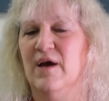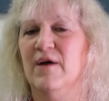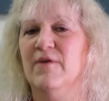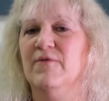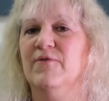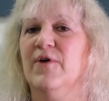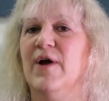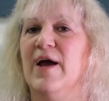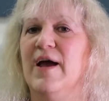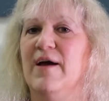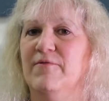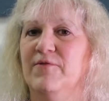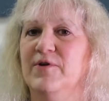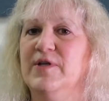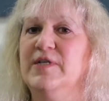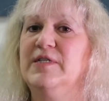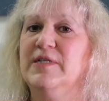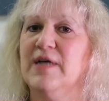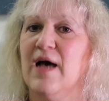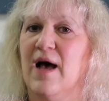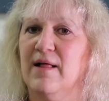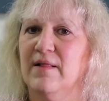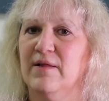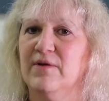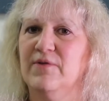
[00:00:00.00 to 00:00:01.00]
for every
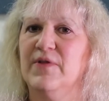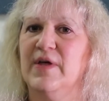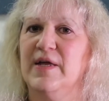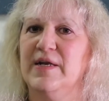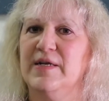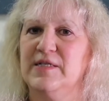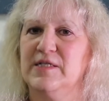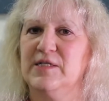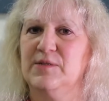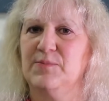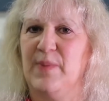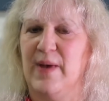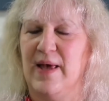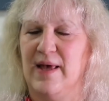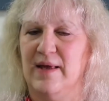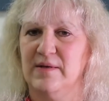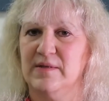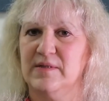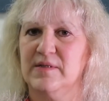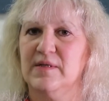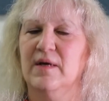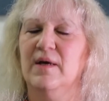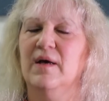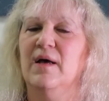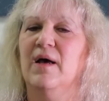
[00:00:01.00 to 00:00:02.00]
dollar that is
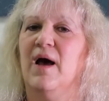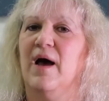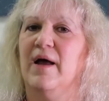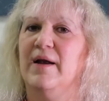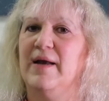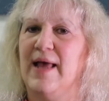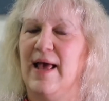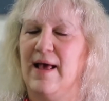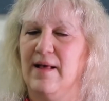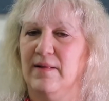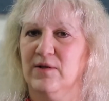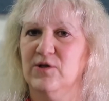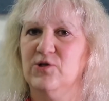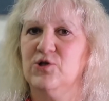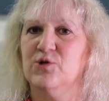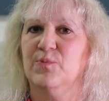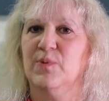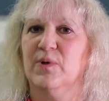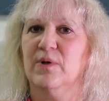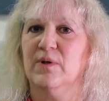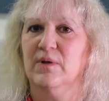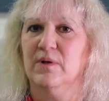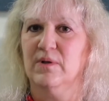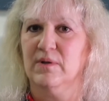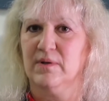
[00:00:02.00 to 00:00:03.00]
spent on
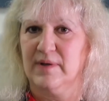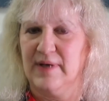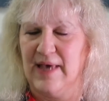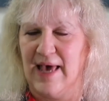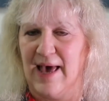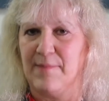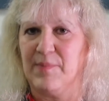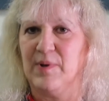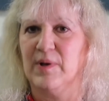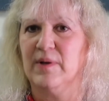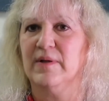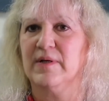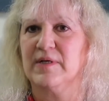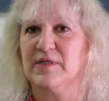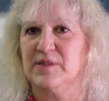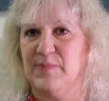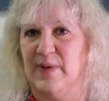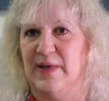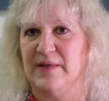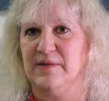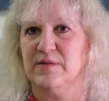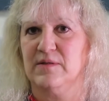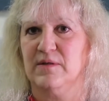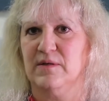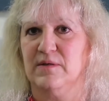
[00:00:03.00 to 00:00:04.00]
eligible capital
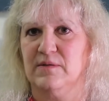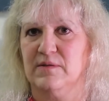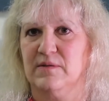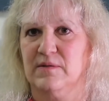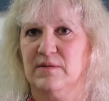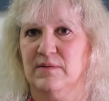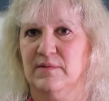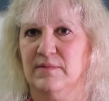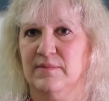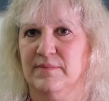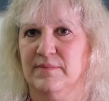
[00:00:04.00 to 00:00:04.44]
expenses.